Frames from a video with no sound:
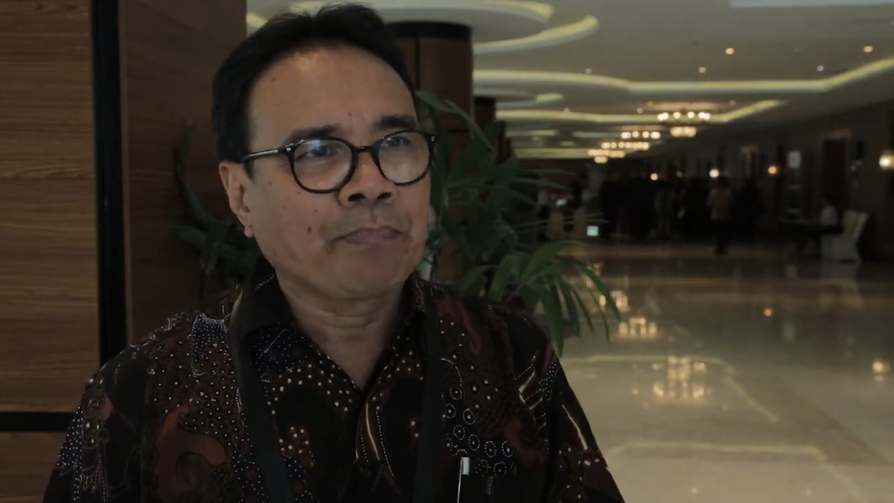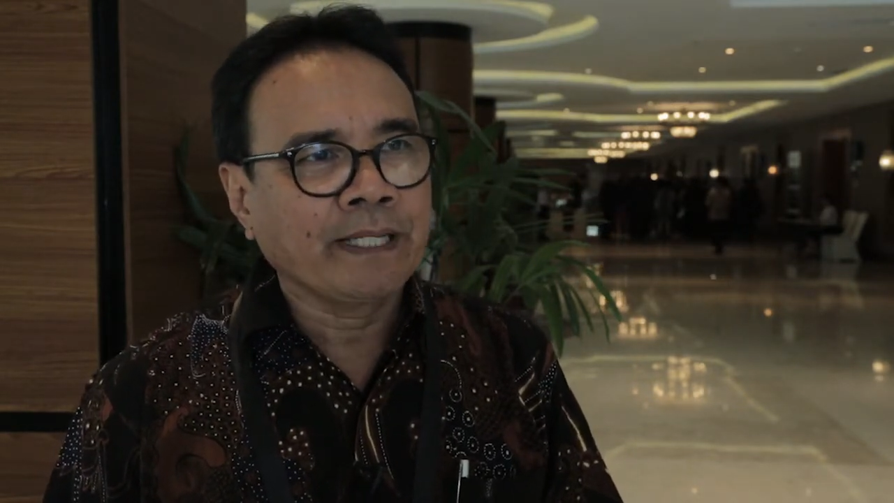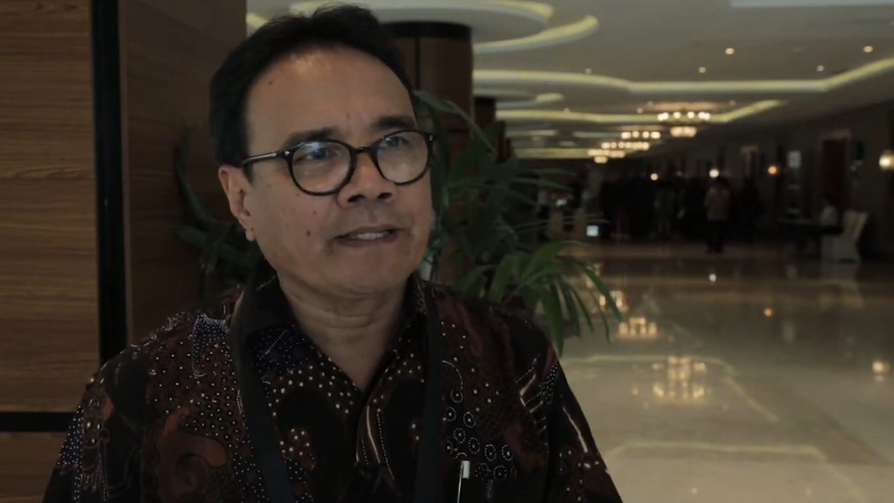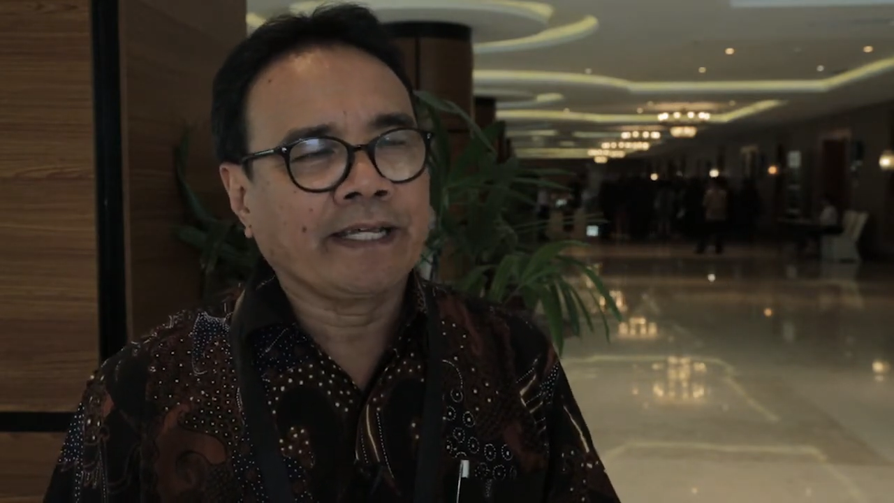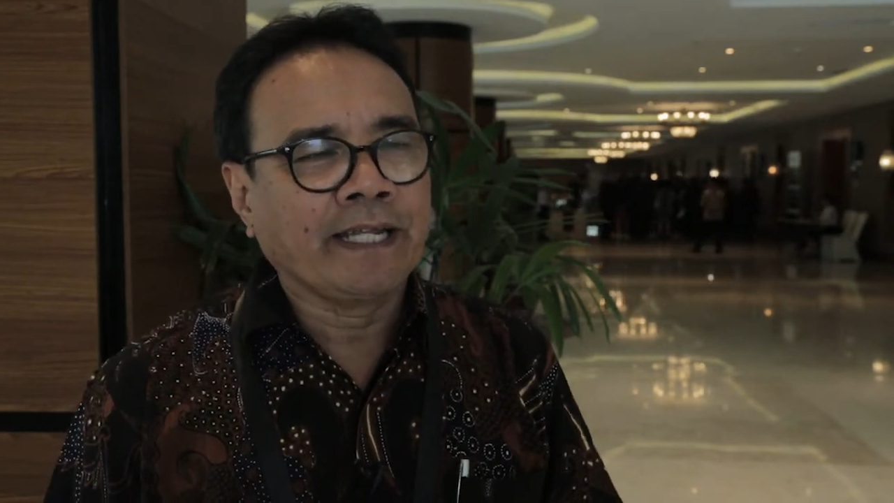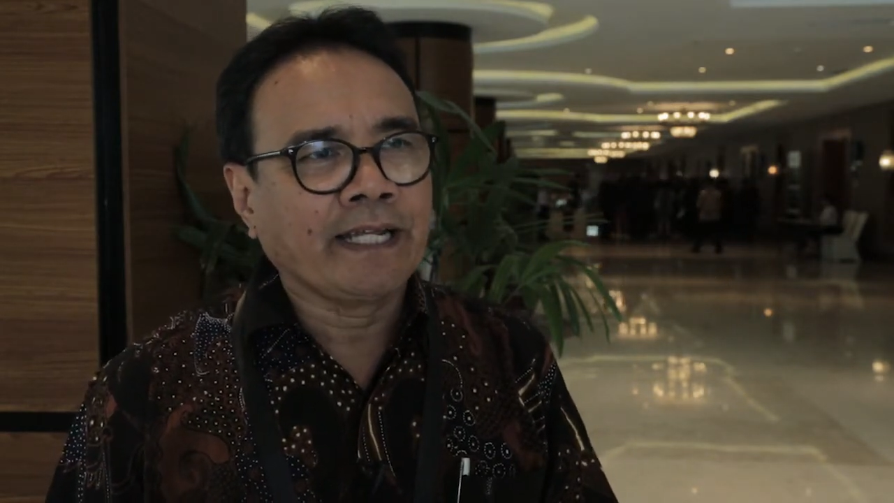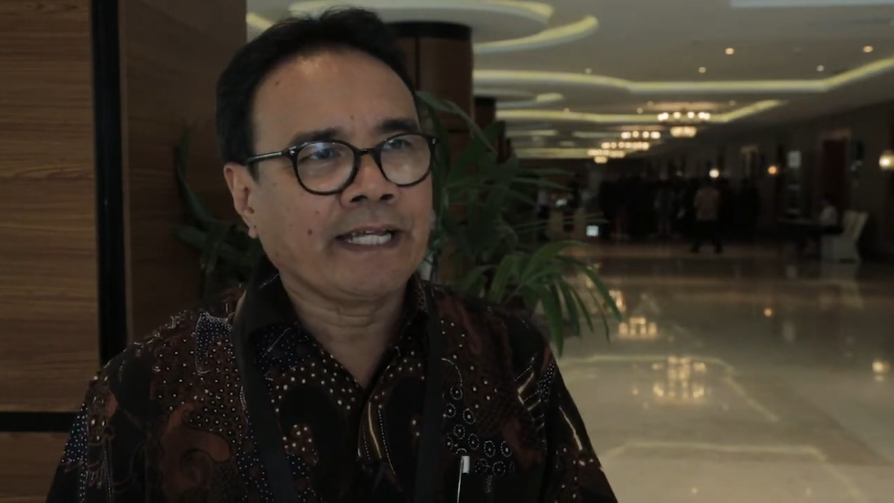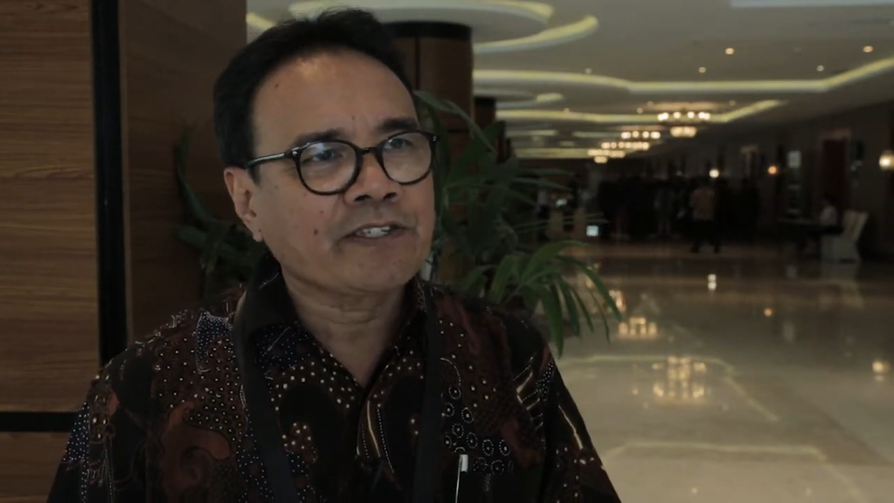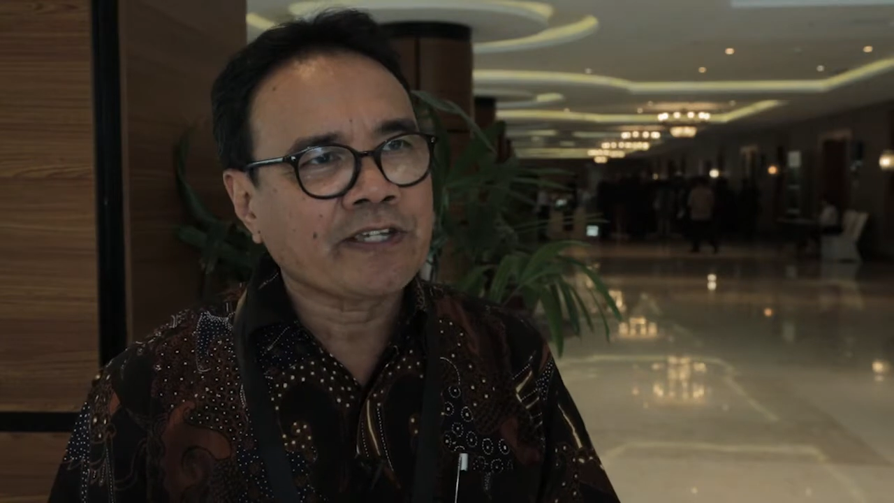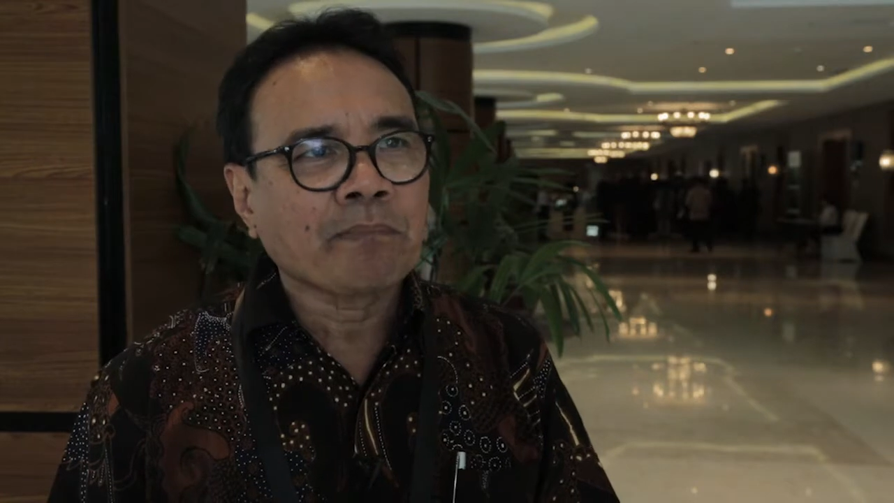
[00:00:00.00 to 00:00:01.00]
peat in
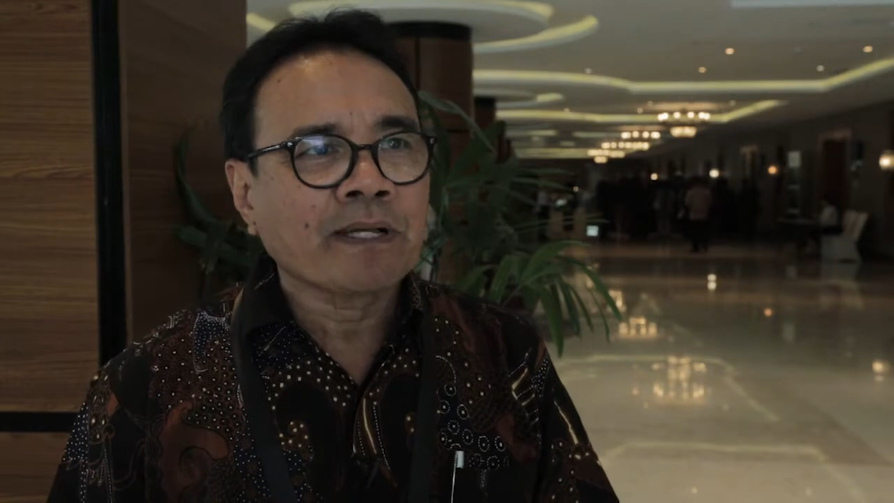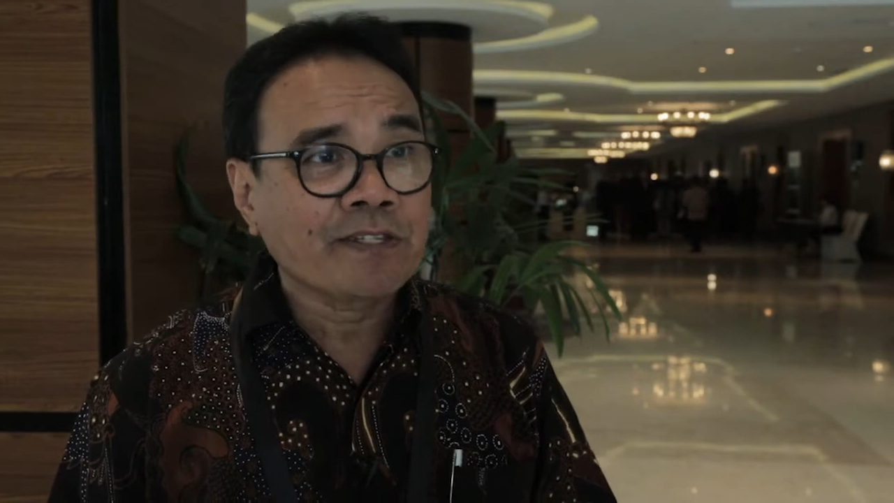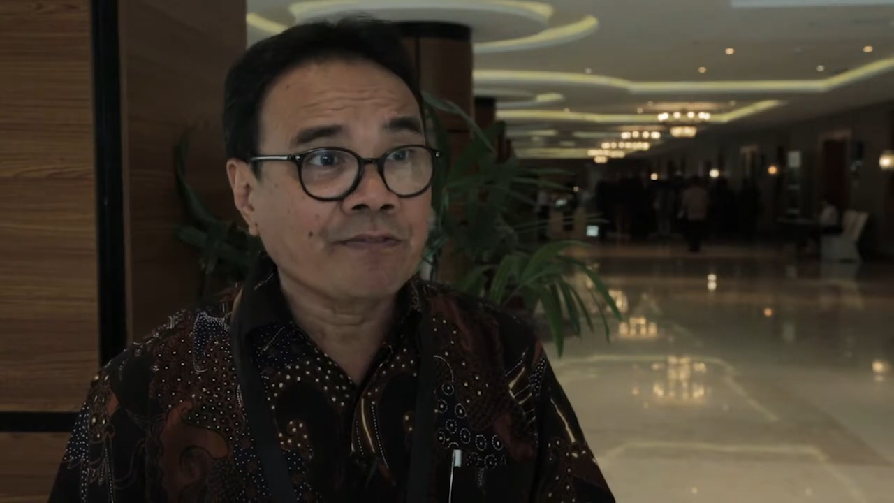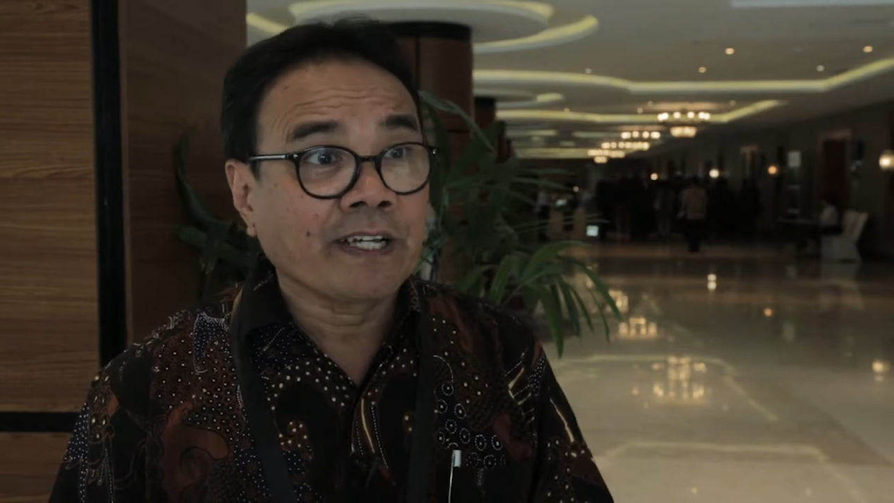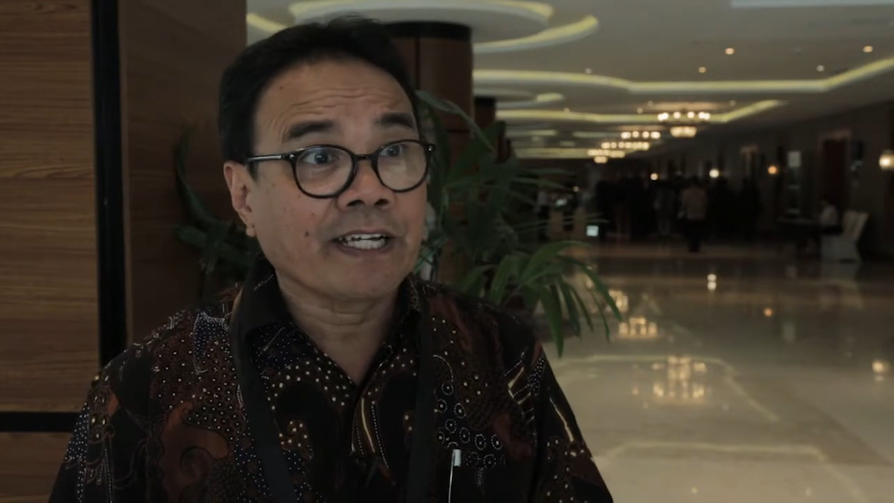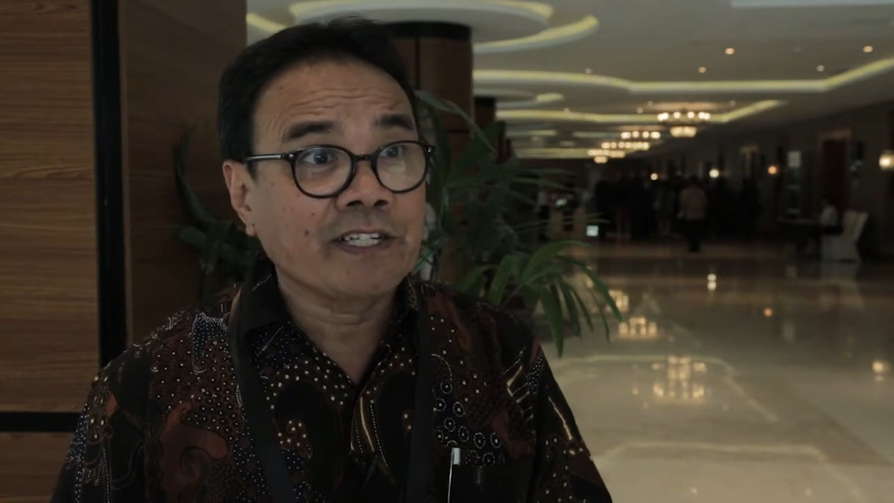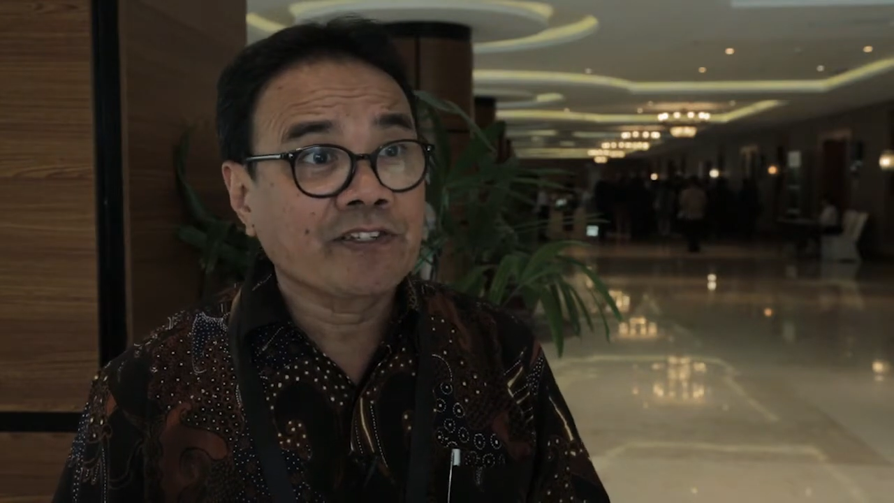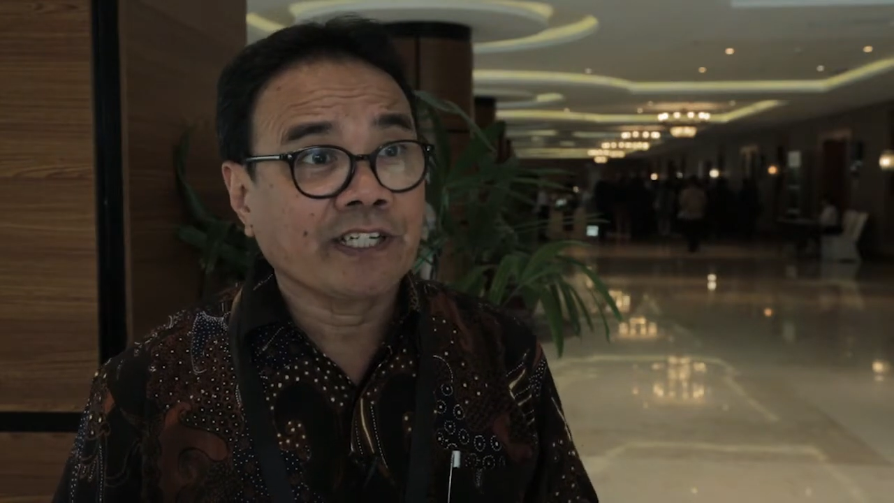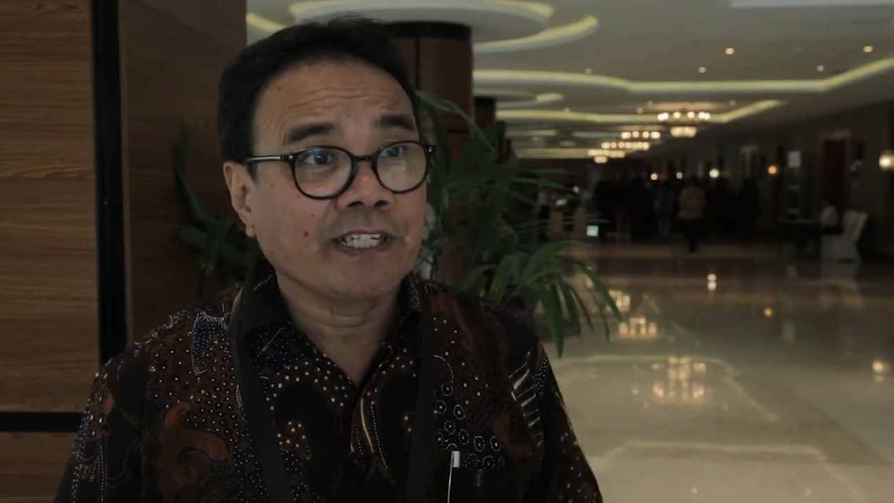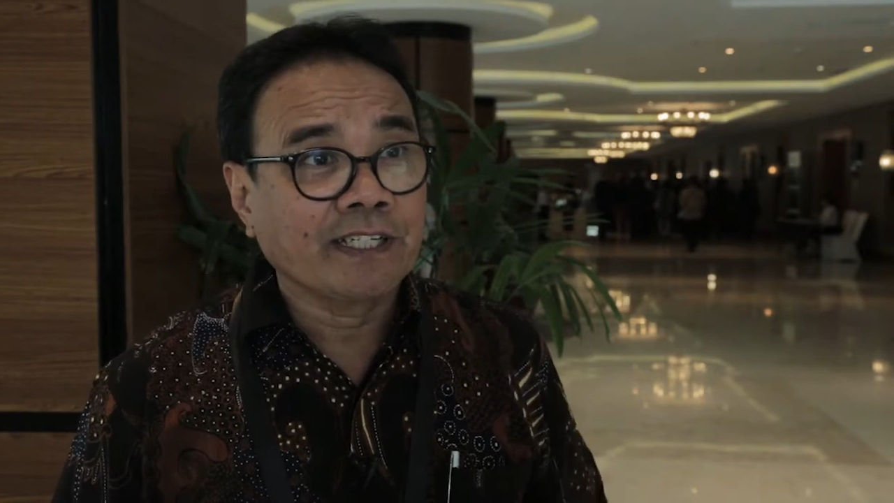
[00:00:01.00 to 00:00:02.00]
Asia Pacific
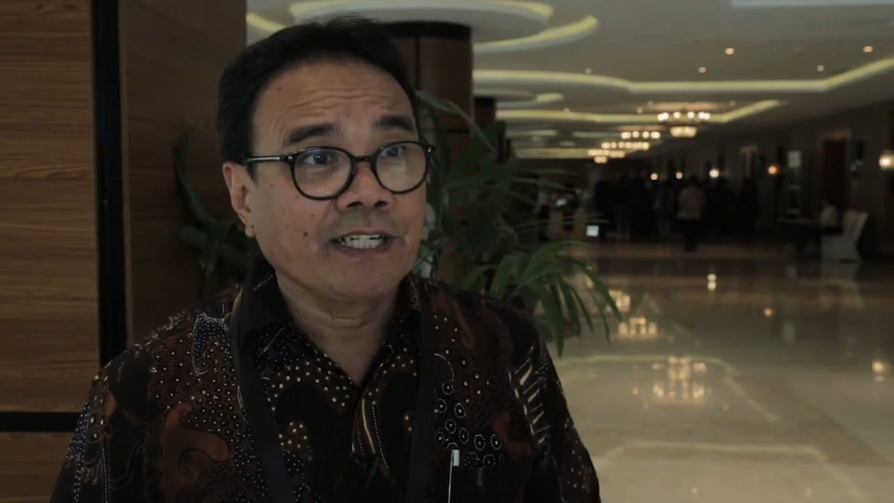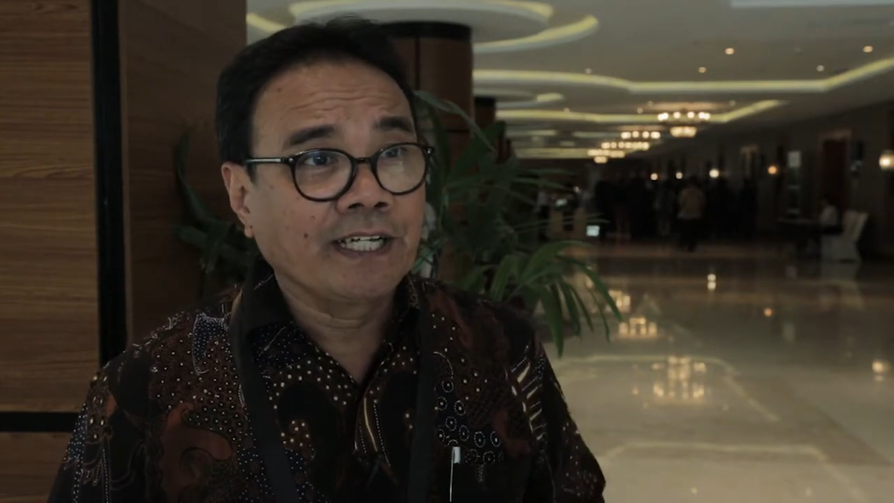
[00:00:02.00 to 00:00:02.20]
region